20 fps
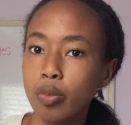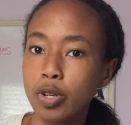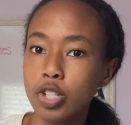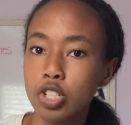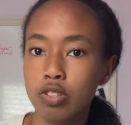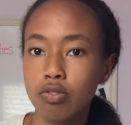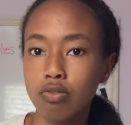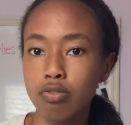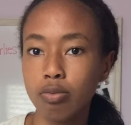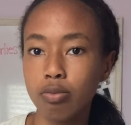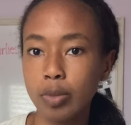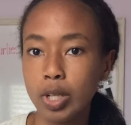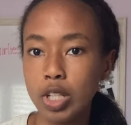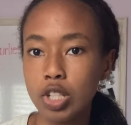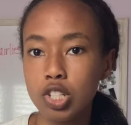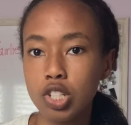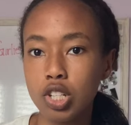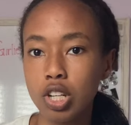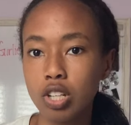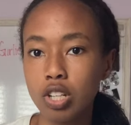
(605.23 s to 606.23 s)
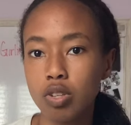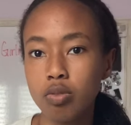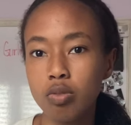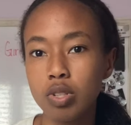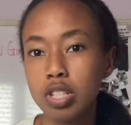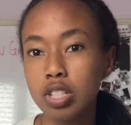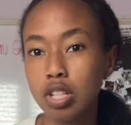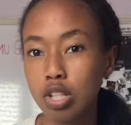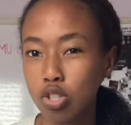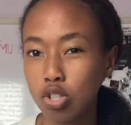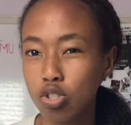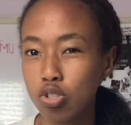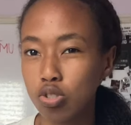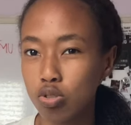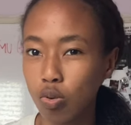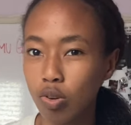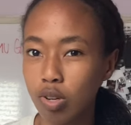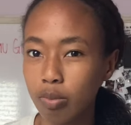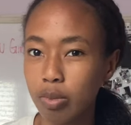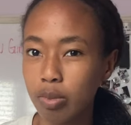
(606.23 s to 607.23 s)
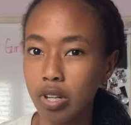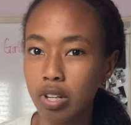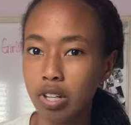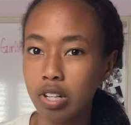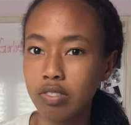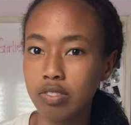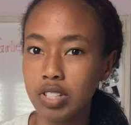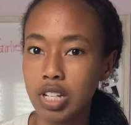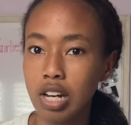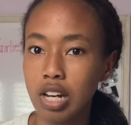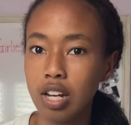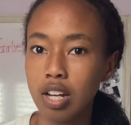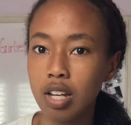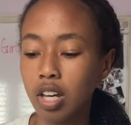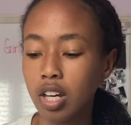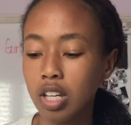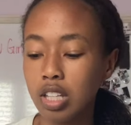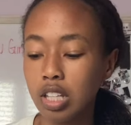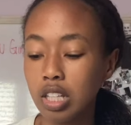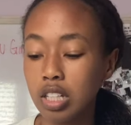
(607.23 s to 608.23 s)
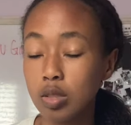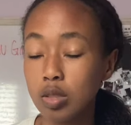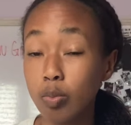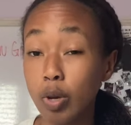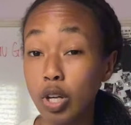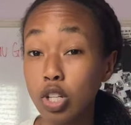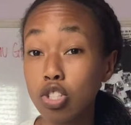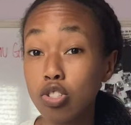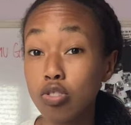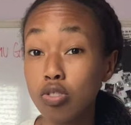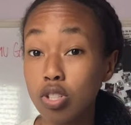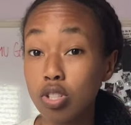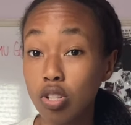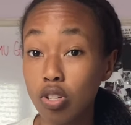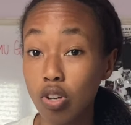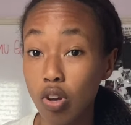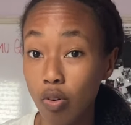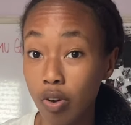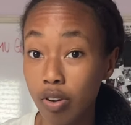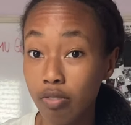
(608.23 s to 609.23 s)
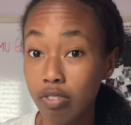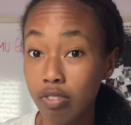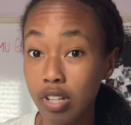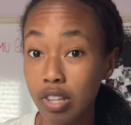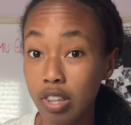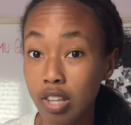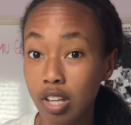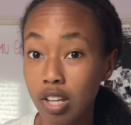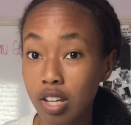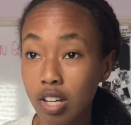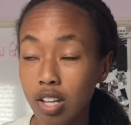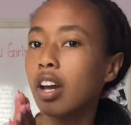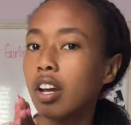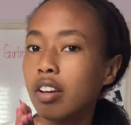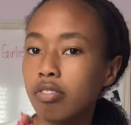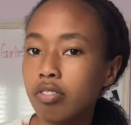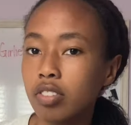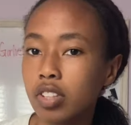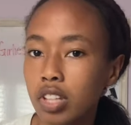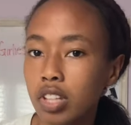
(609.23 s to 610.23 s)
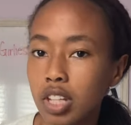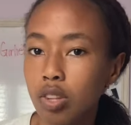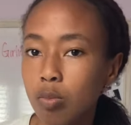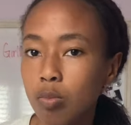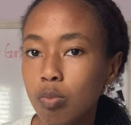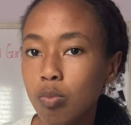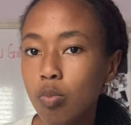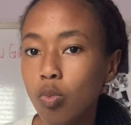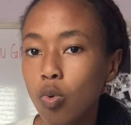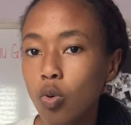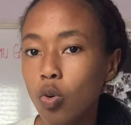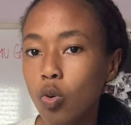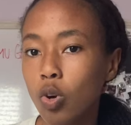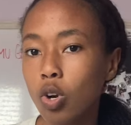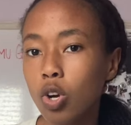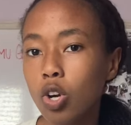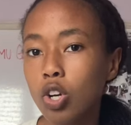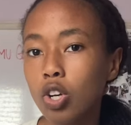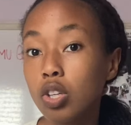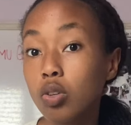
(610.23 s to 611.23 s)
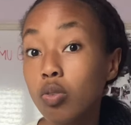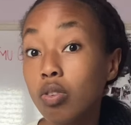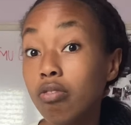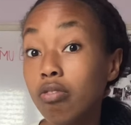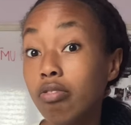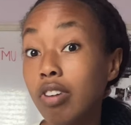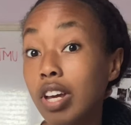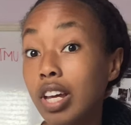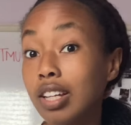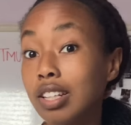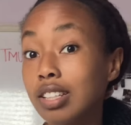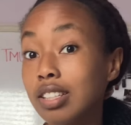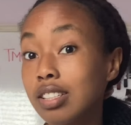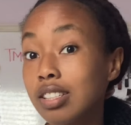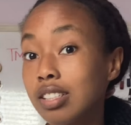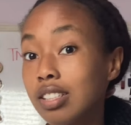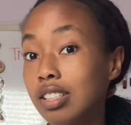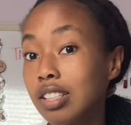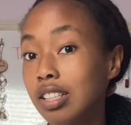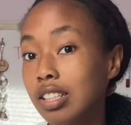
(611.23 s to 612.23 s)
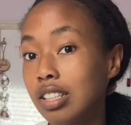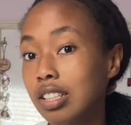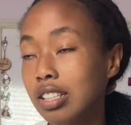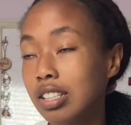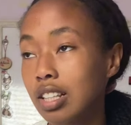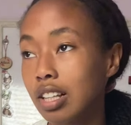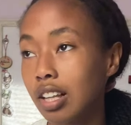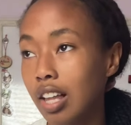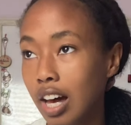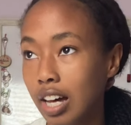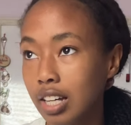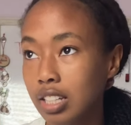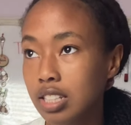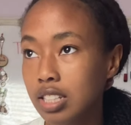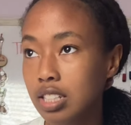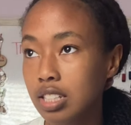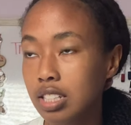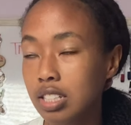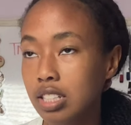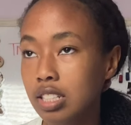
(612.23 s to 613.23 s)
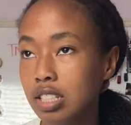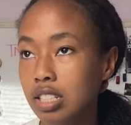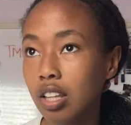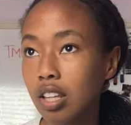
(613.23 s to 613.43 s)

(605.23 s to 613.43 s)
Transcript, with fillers: much information at you in such a short period of time and they expect you to know everything. I feel like the more you advance advance in these classes,